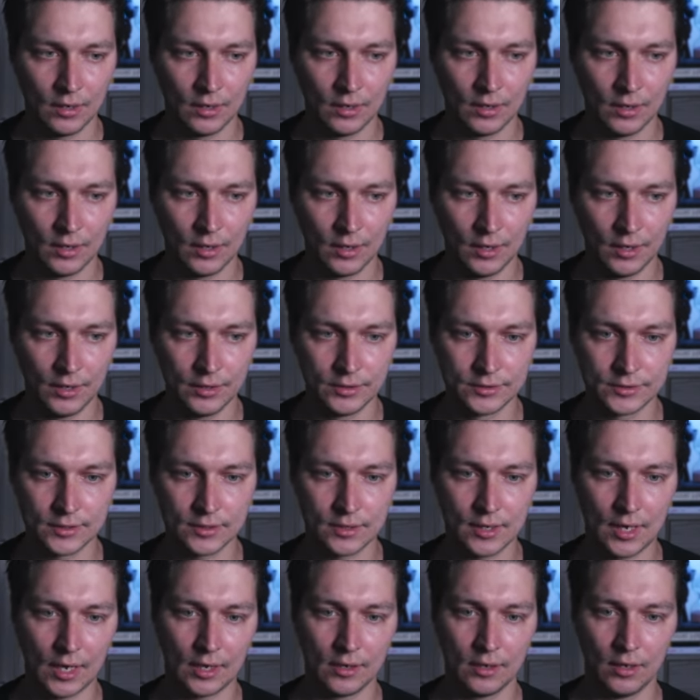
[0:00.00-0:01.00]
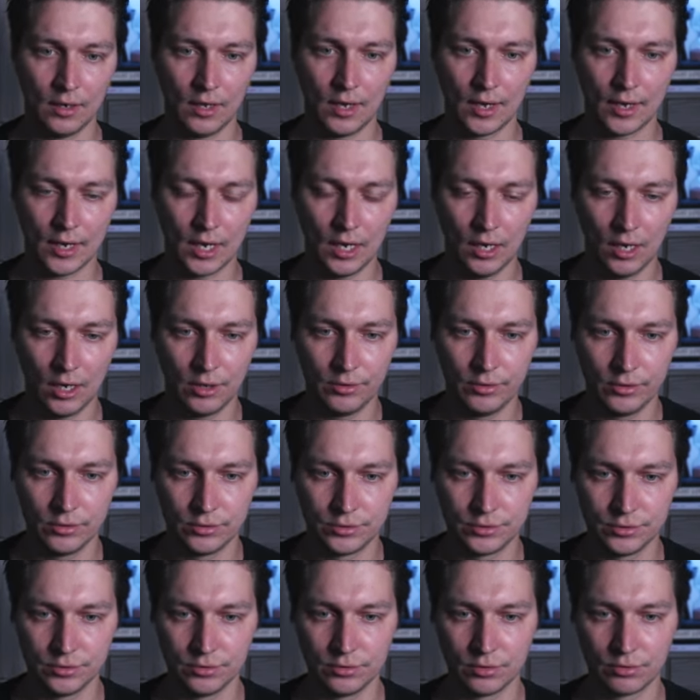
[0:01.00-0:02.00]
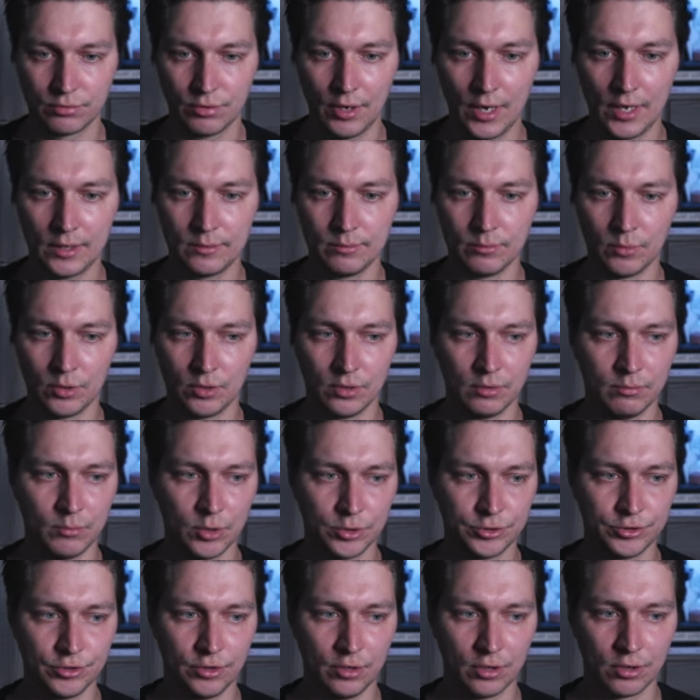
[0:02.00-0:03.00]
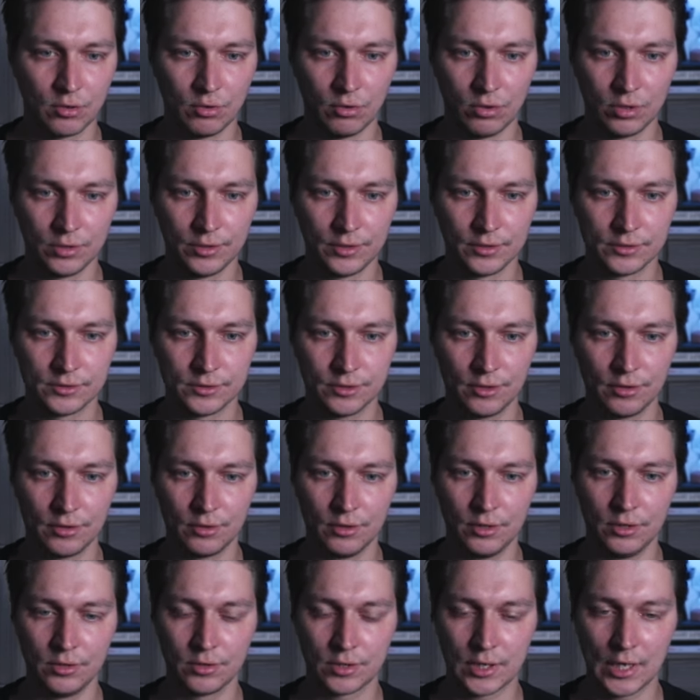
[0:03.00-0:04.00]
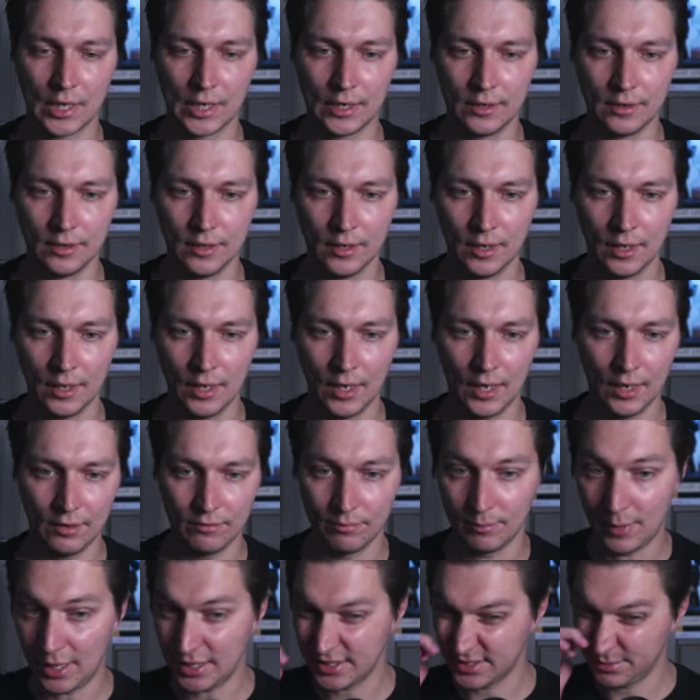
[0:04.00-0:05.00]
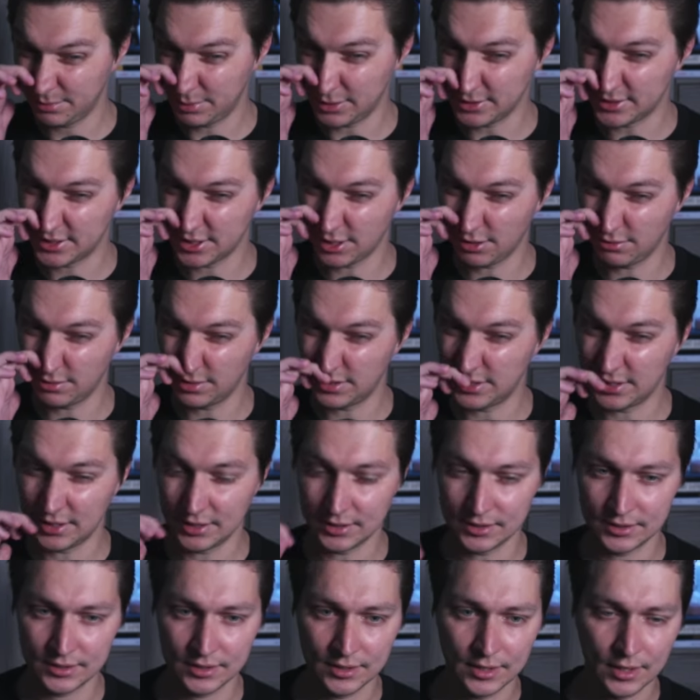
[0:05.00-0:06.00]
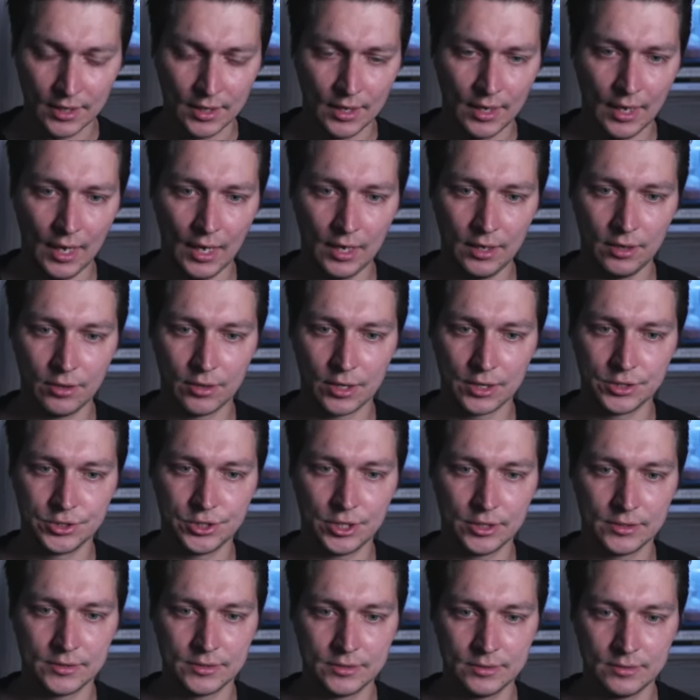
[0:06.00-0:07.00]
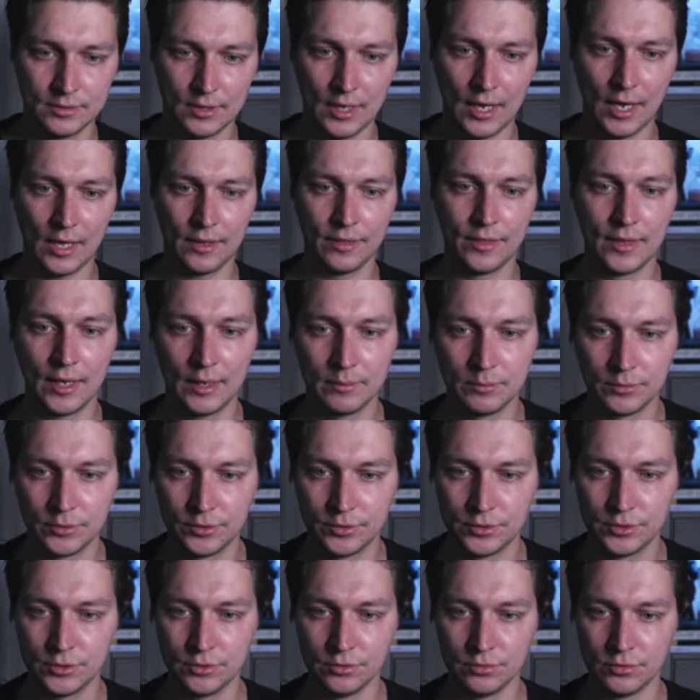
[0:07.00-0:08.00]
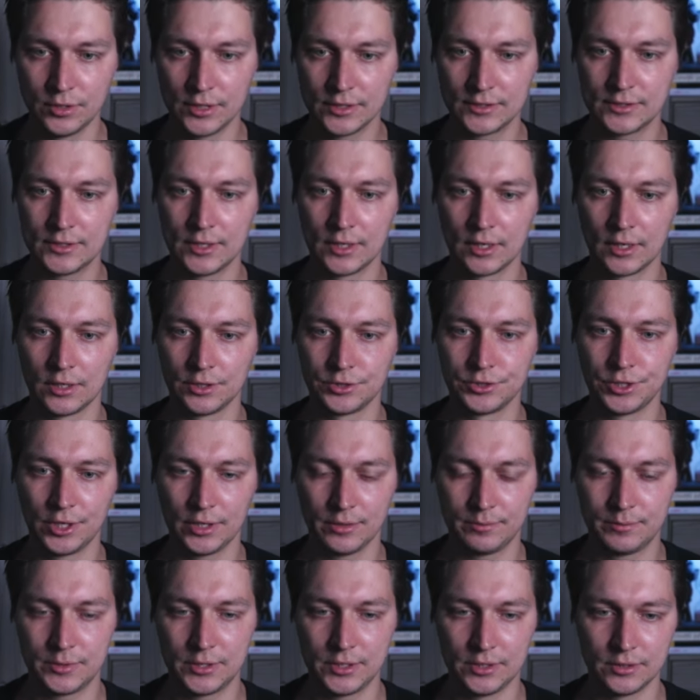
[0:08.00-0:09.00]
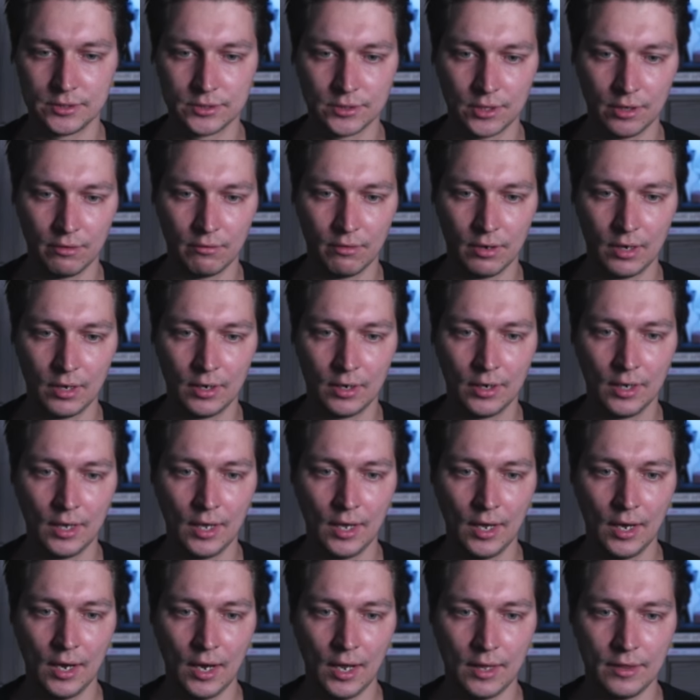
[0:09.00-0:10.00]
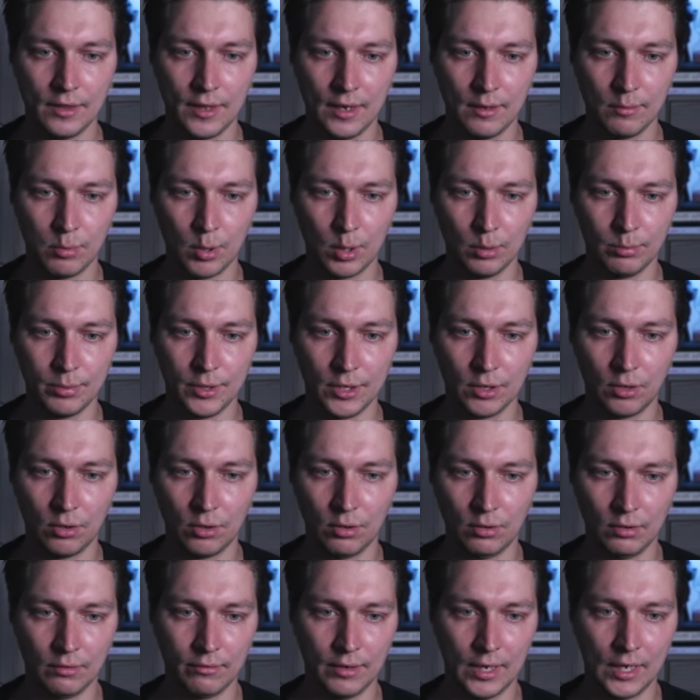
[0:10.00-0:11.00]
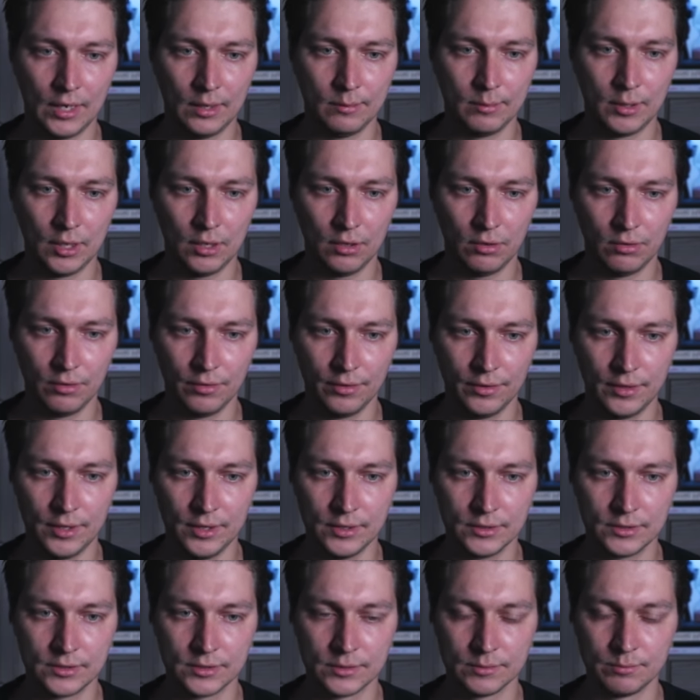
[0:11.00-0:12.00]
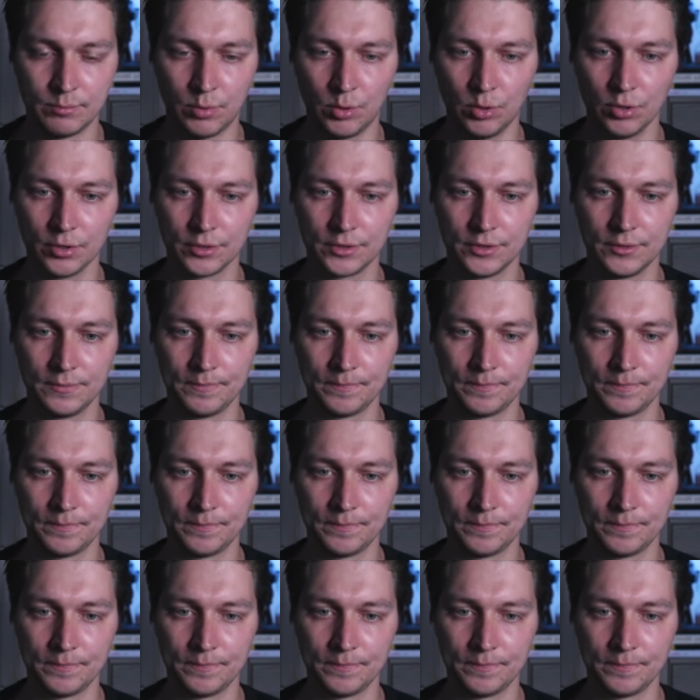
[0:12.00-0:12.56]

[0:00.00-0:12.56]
of like allow you to create more modular code, so you can have multiple services and you can just add them to a single gRPC server, and they will be all available on this port,